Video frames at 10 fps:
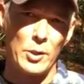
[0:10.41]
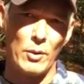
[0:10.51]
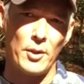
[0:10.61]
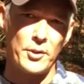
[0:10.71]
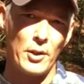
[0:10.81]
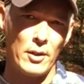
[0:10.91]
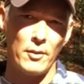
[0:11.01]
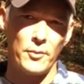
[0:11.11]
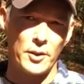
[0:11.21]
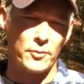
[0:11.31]
So I'll start
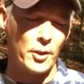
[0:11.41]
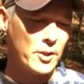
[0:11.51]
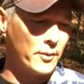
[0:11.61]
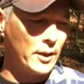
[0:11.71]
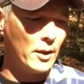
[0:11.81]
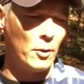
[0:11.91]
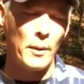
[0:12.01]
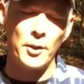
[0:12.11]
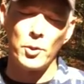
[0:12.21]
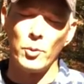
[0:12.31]
off this first video
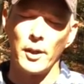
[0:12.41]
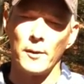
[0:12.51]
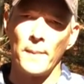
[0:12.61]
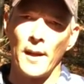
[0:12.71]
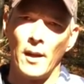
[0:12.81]
by doing